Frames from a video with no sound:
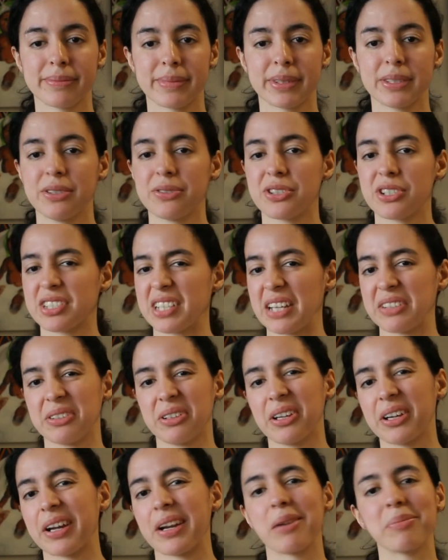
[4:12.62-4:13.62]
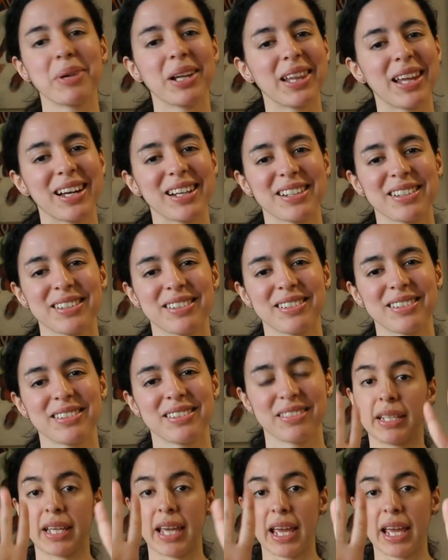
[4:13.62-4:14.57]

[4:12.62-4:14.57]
You just have to look it up online. The